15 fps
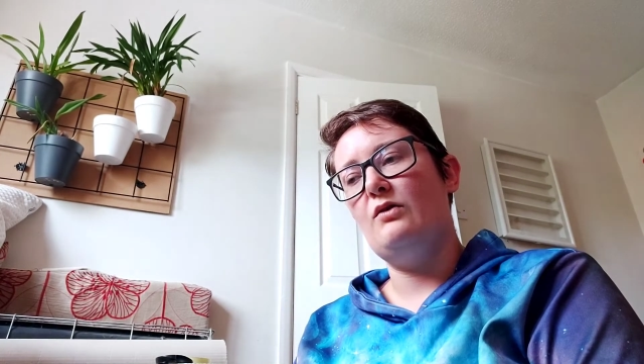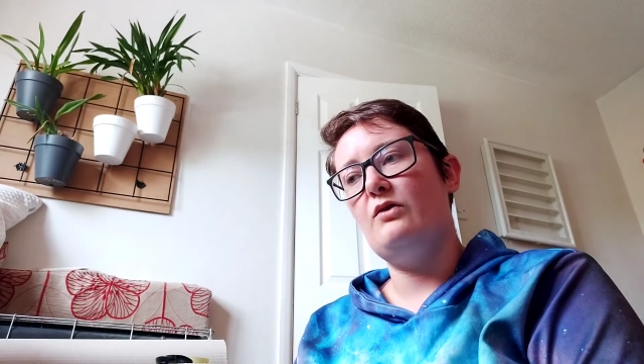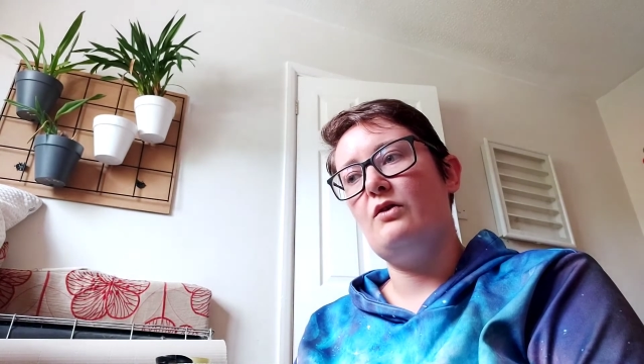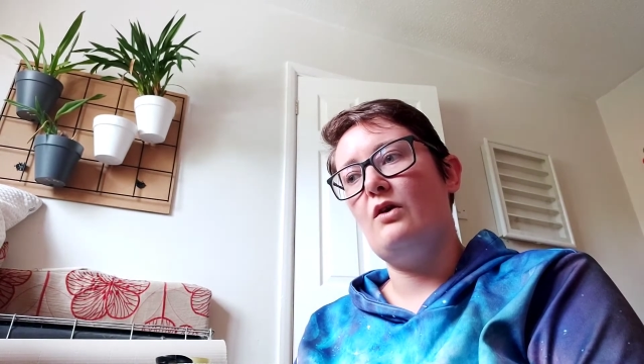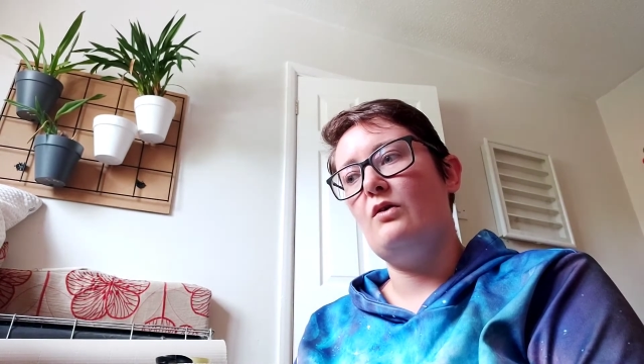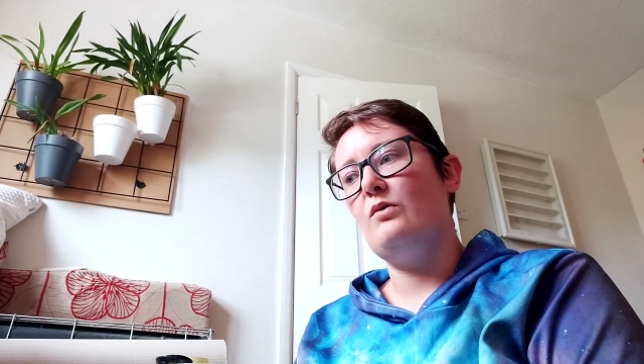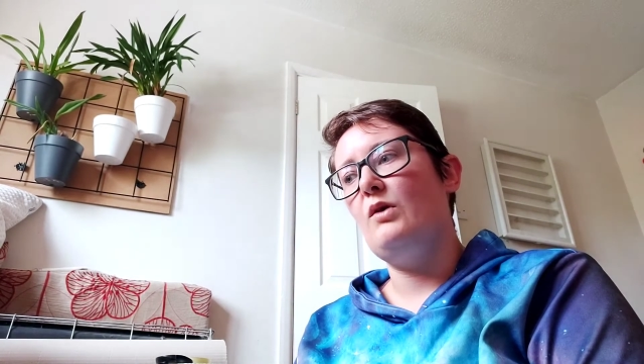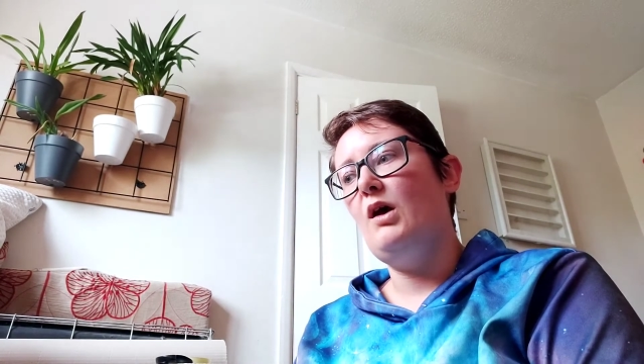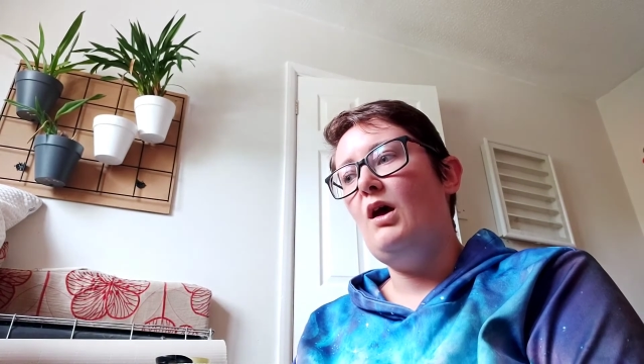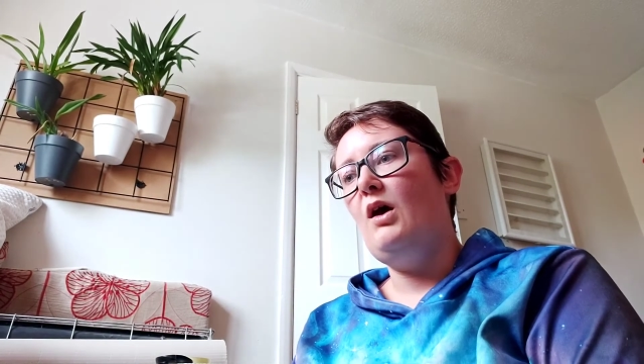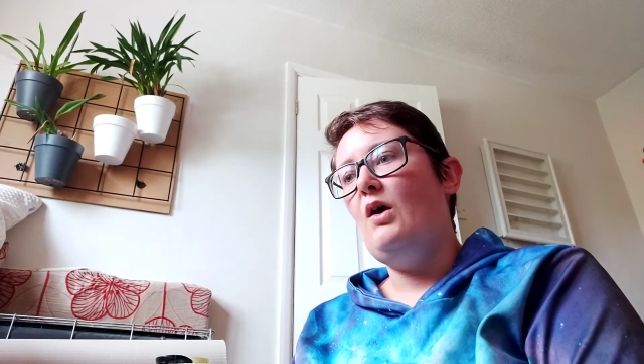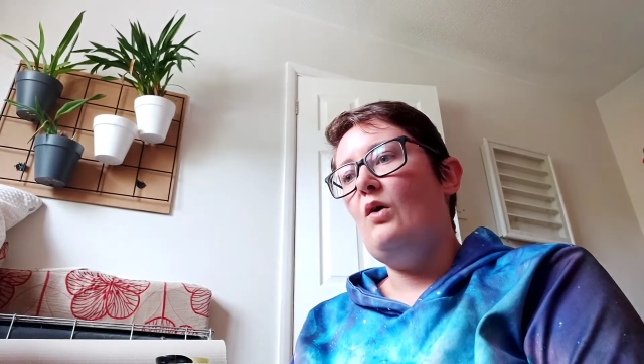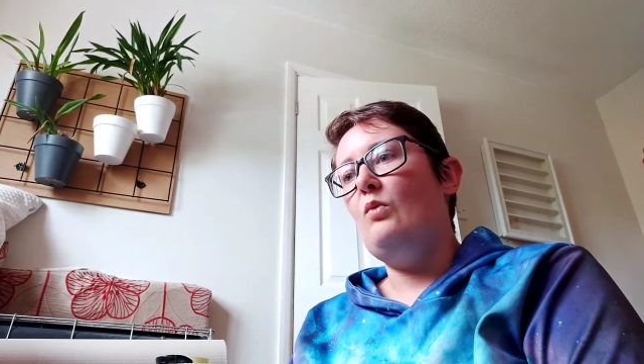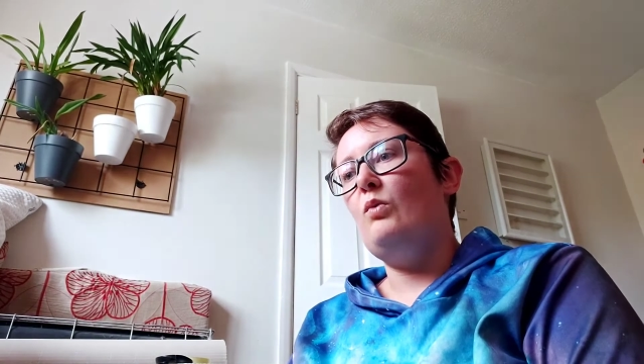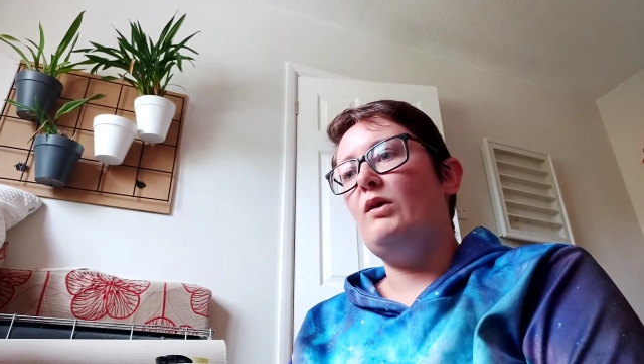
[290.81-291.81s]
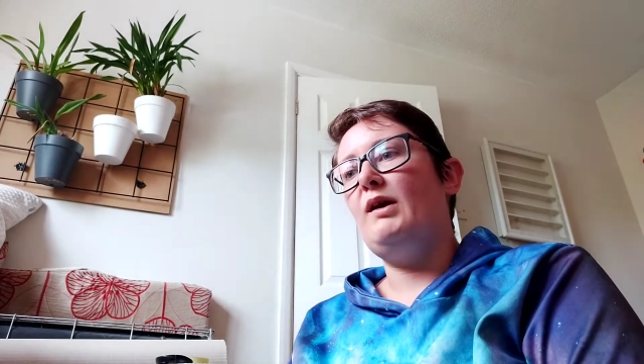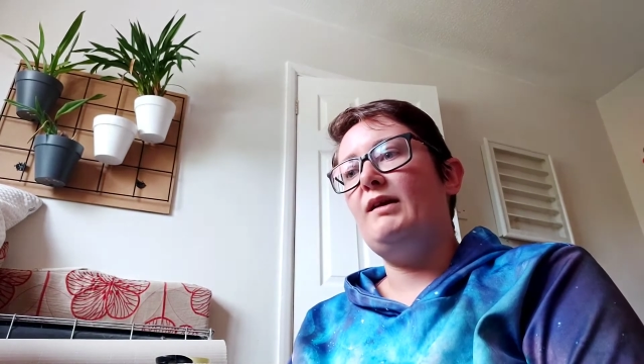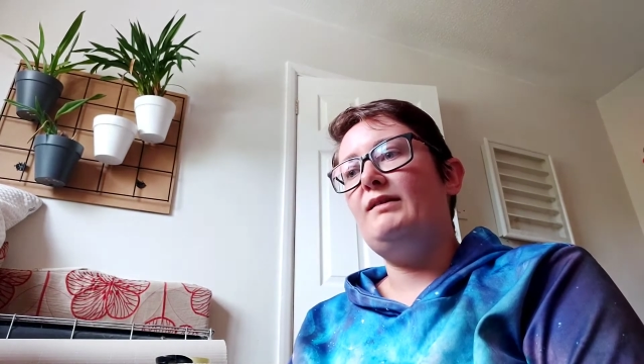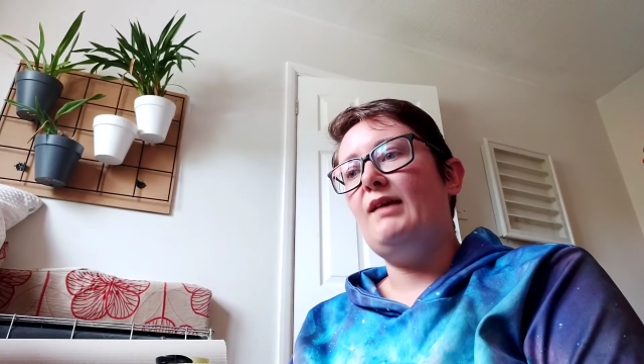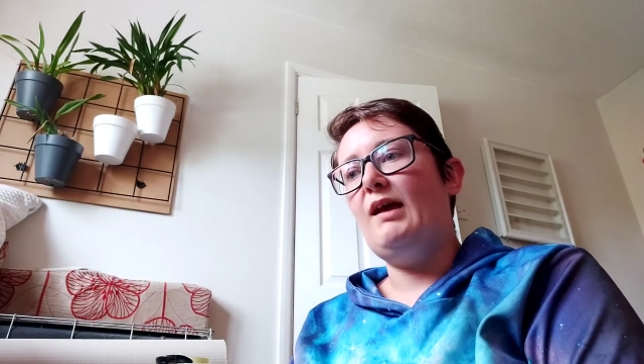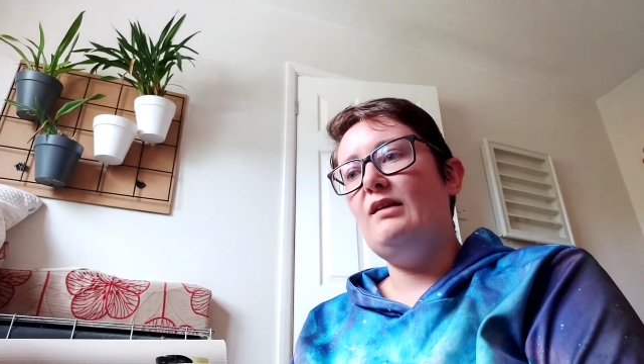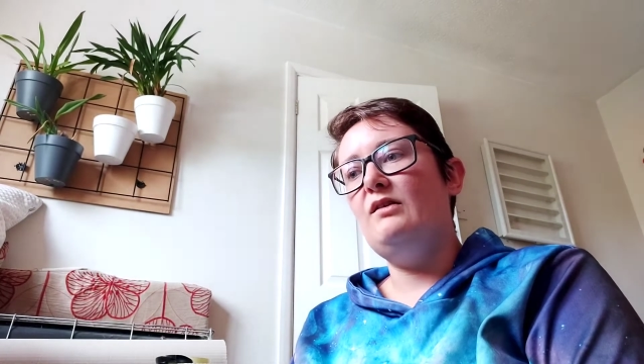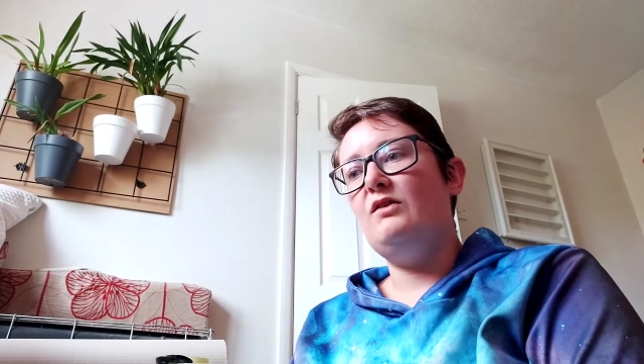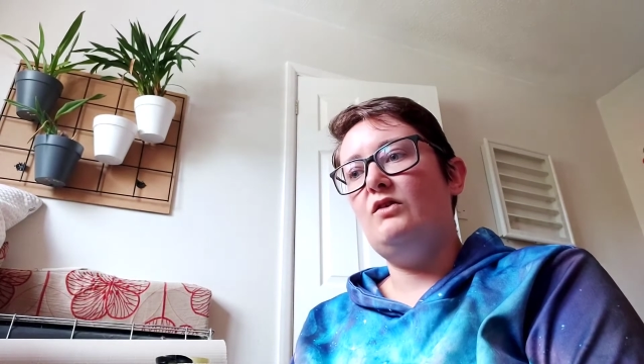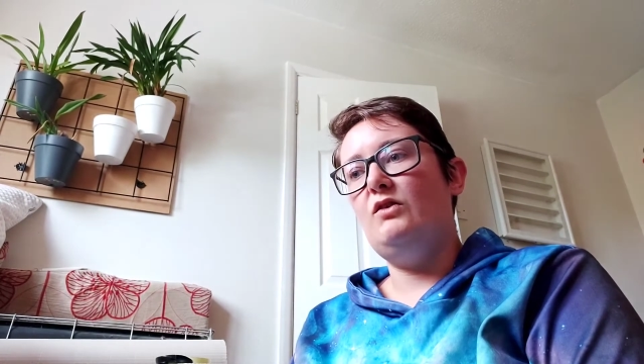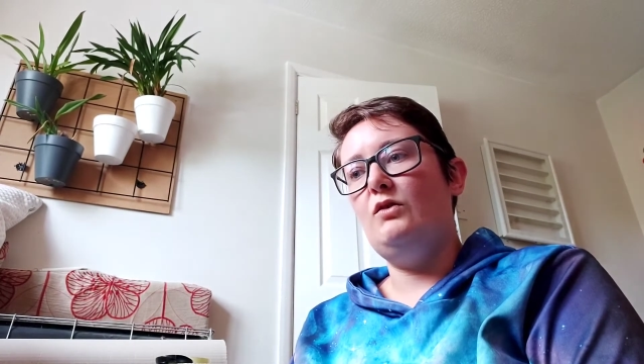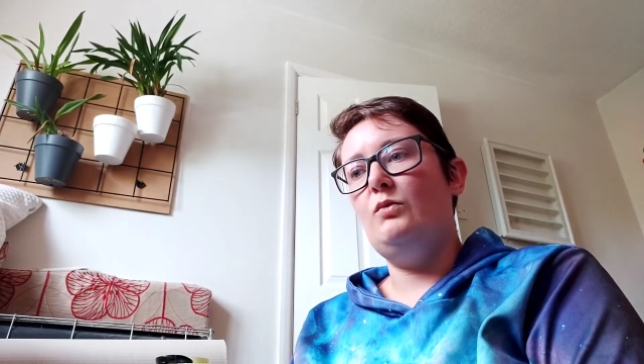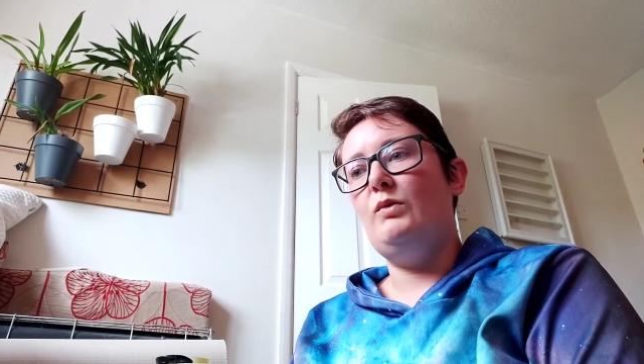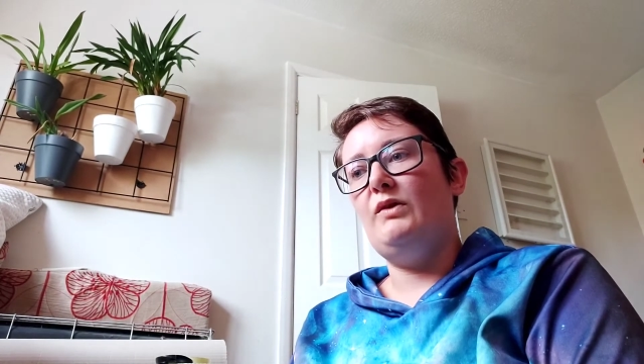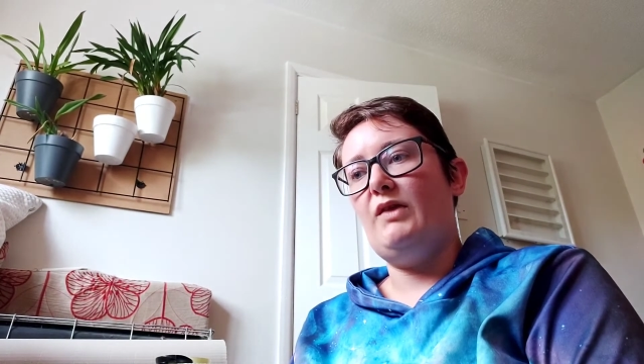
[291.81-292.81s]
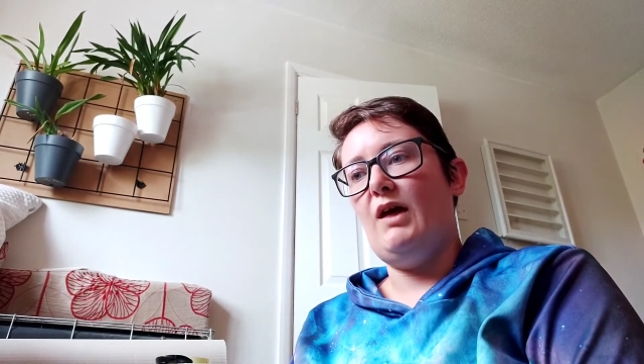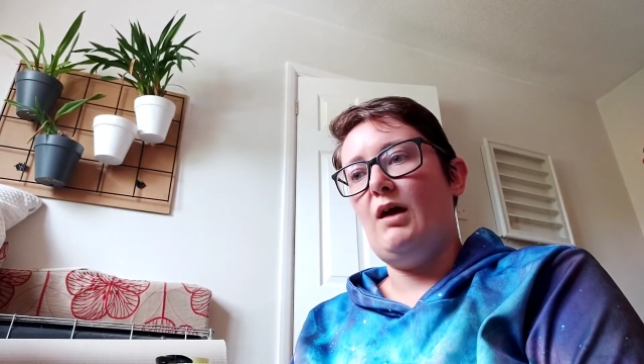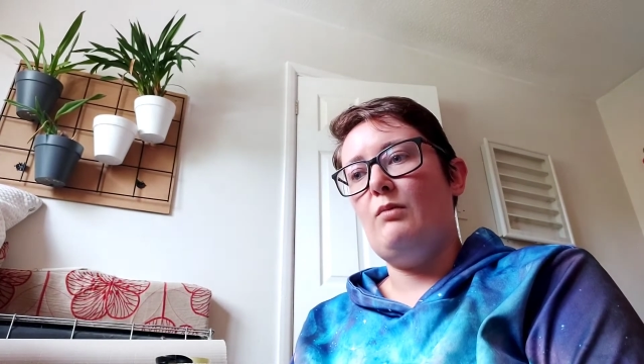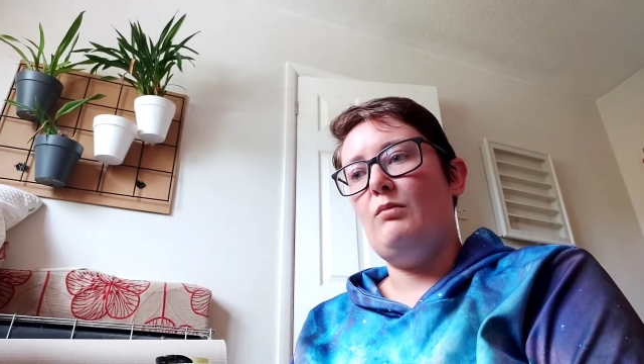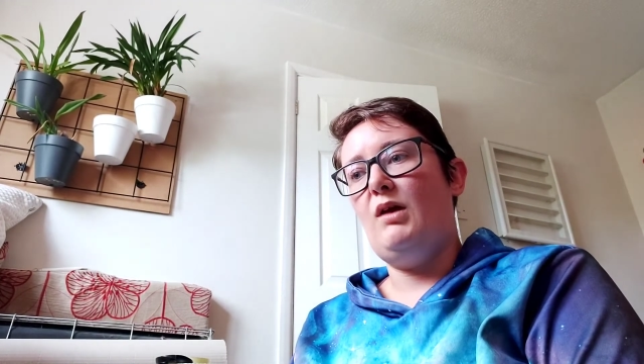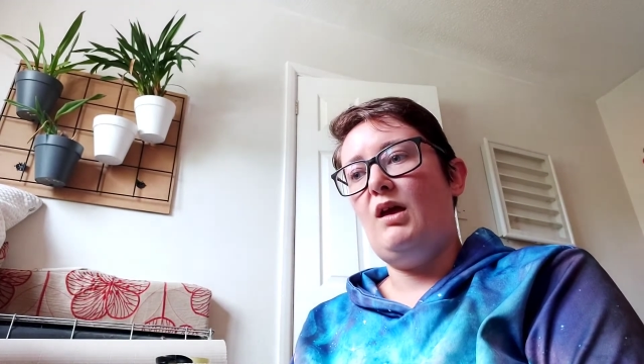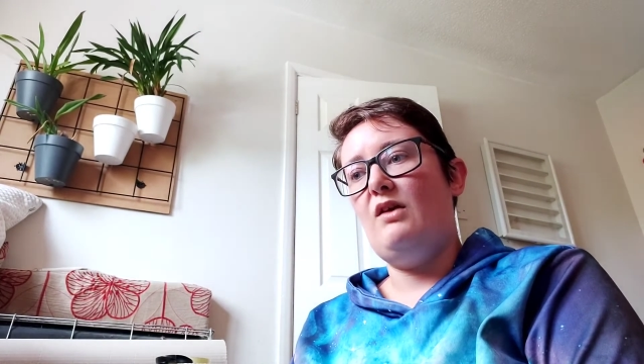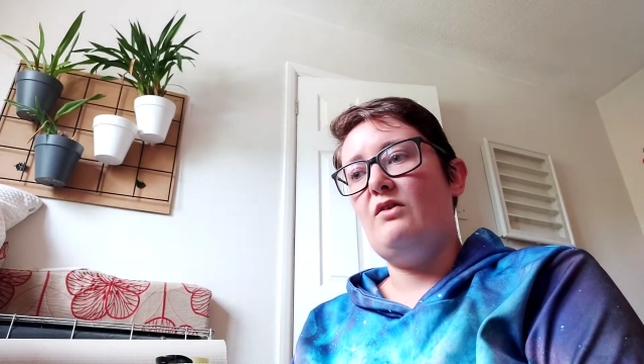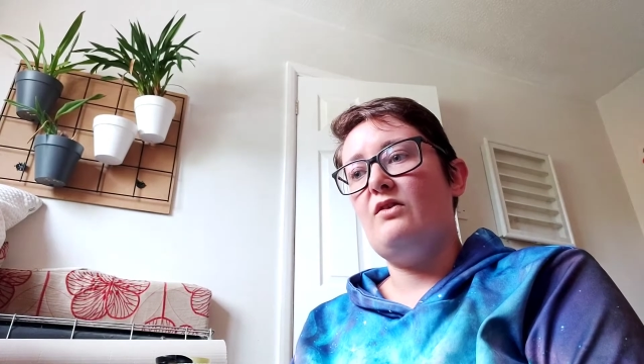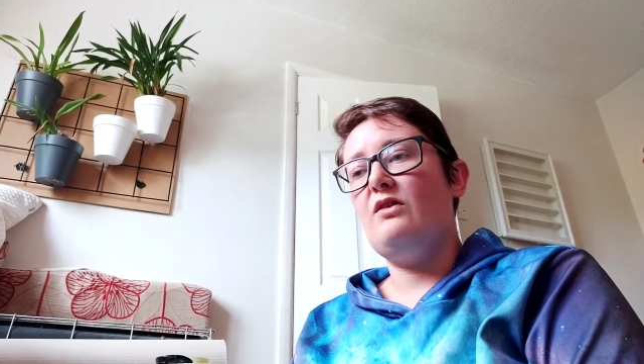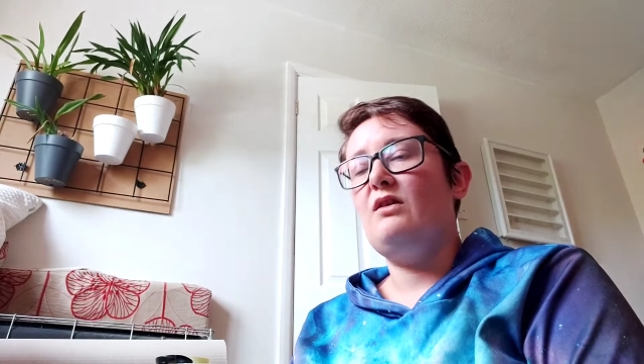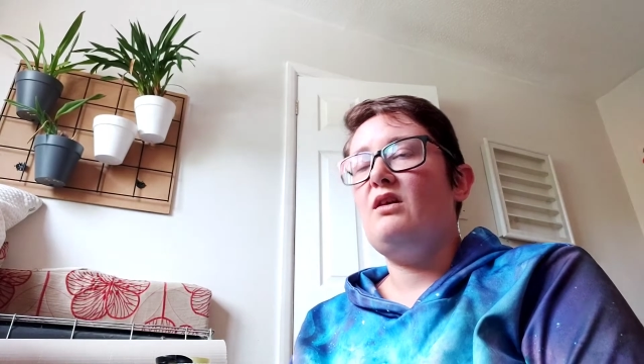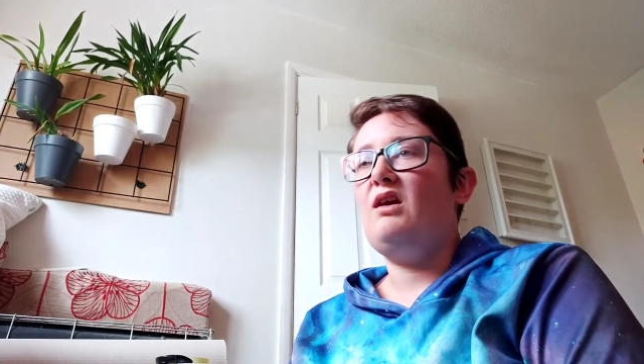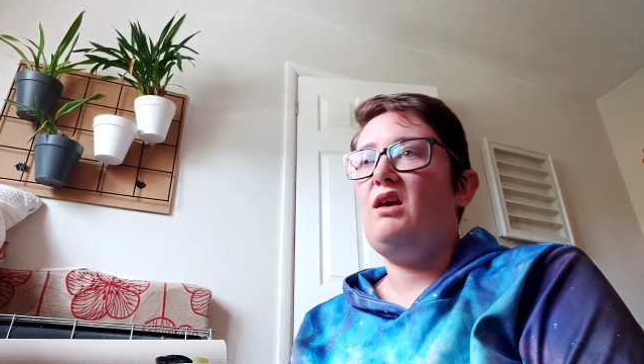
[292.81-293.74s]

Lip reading: So what I tend to do with them is,